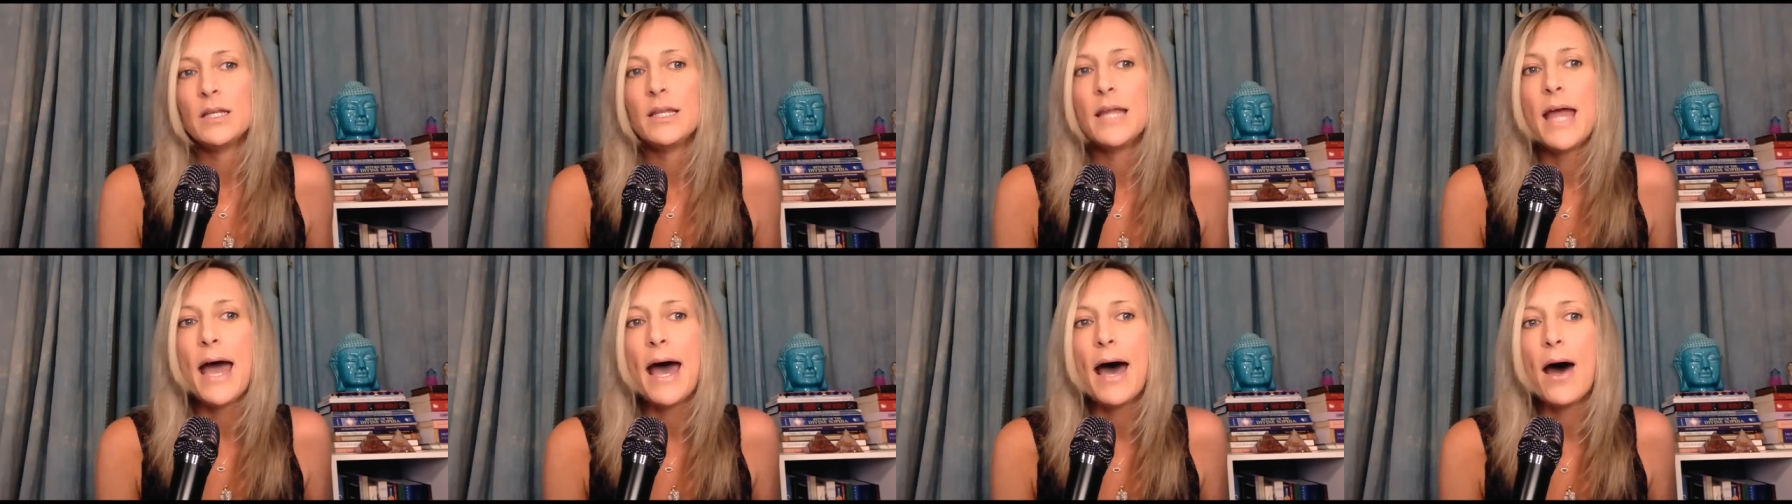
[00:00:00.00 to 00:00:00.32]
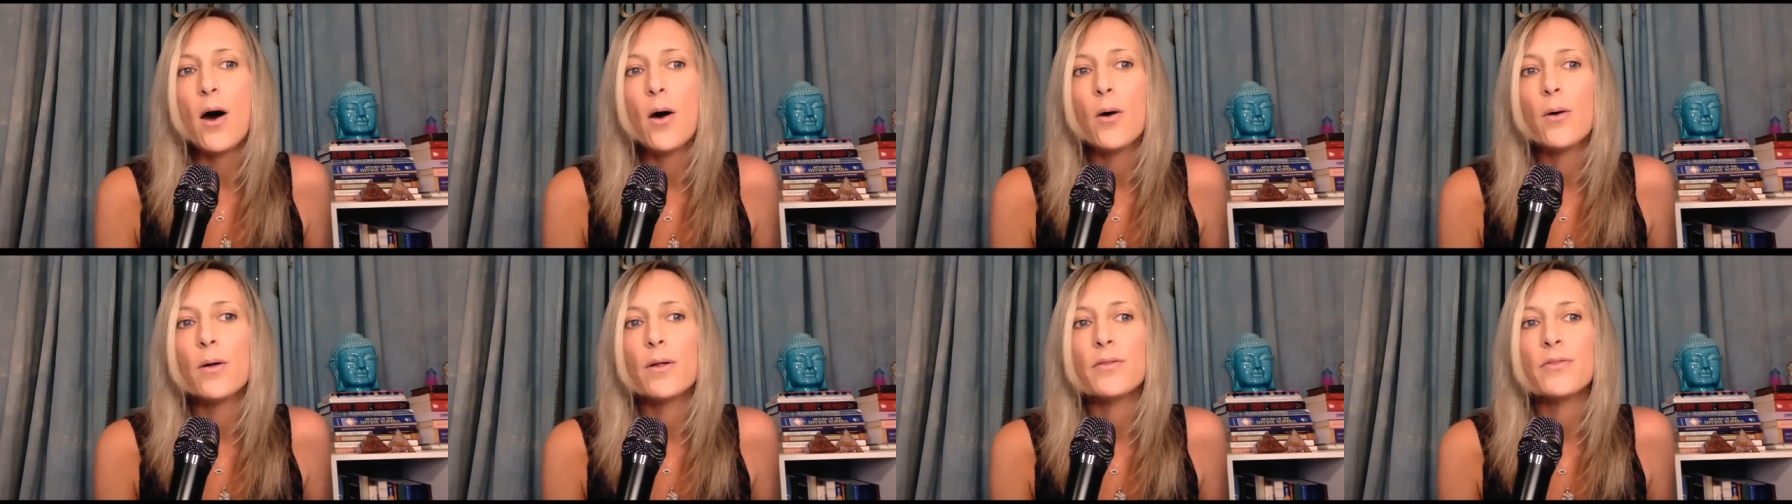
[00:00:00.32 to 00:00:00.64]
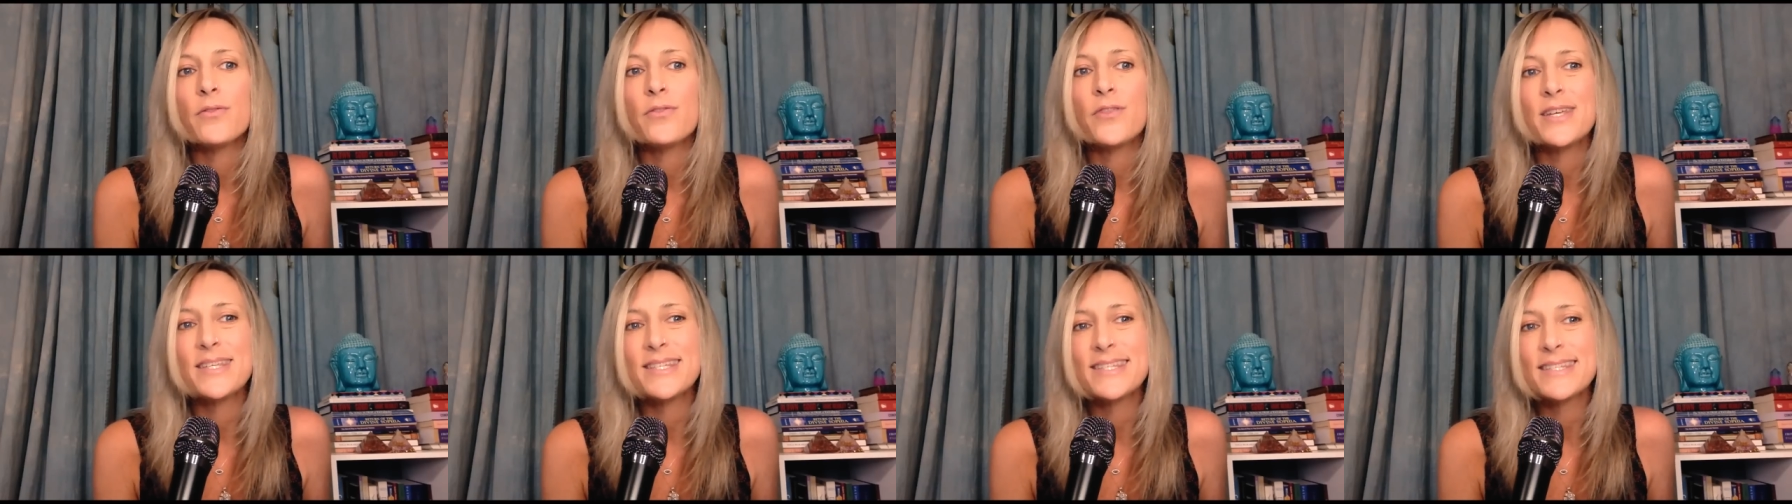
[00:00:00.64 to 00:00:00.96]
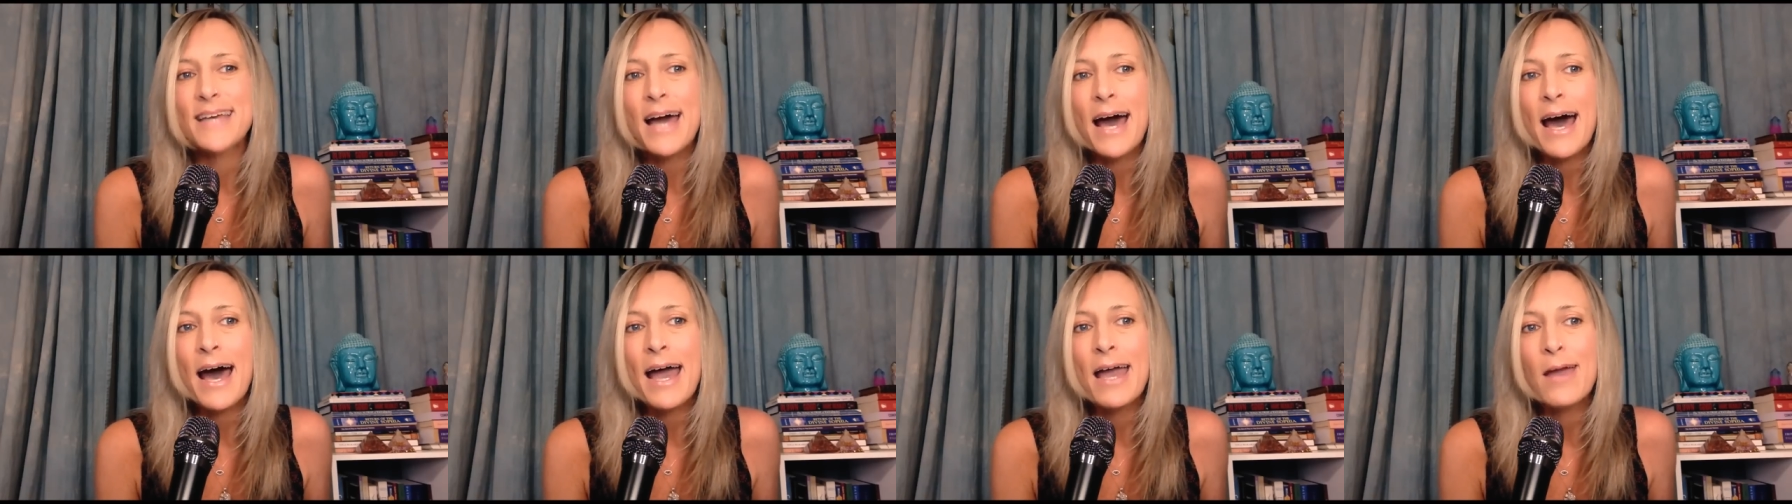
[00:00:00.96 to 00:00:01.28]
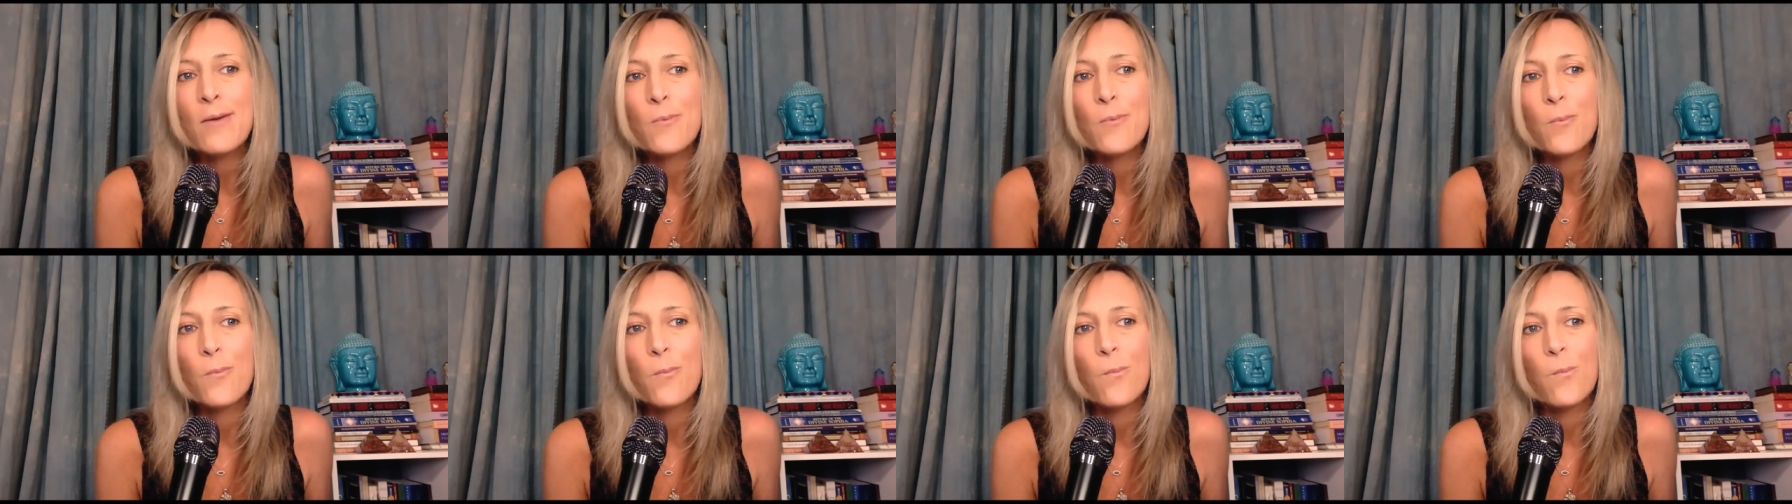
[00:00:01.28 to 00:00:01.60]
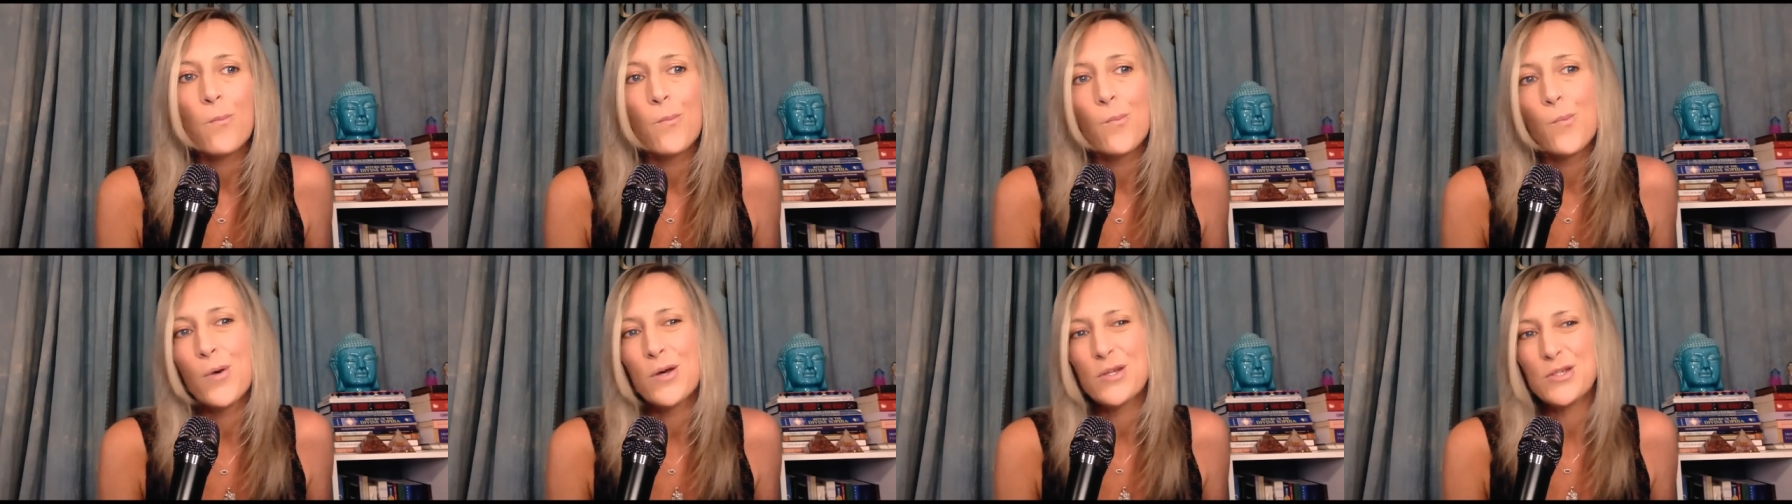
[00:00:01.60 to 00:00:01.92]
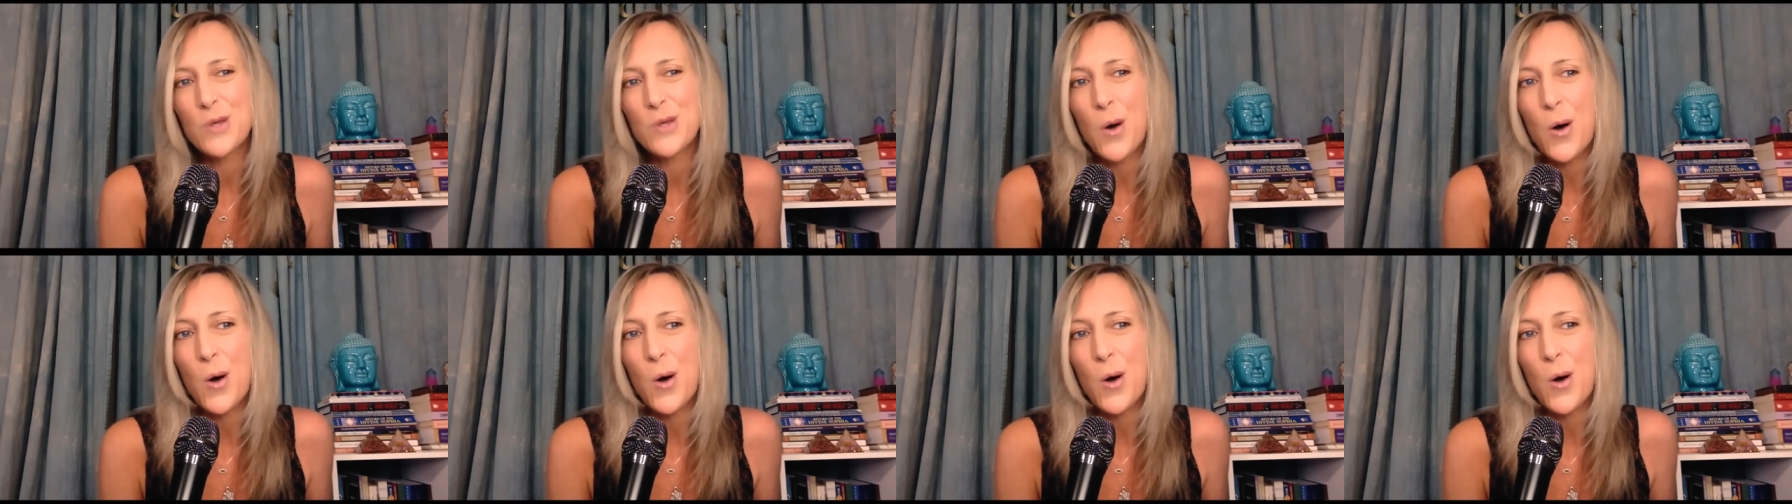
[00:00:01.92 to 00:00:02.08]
Now, this guy was